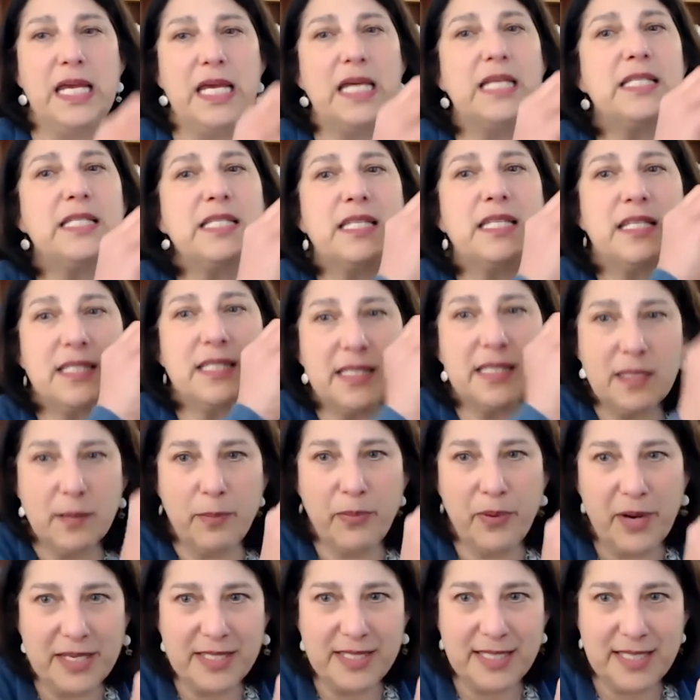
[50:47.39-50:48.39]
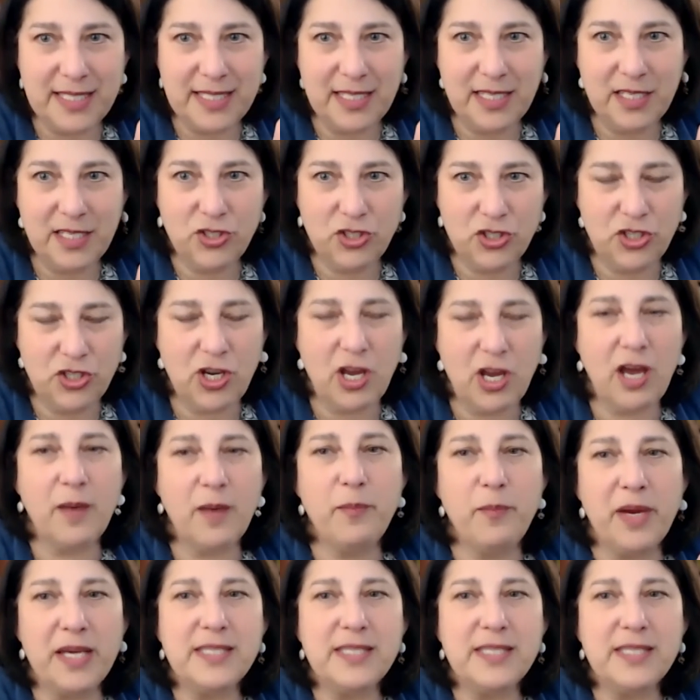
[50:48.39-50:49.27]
is this the prestige job?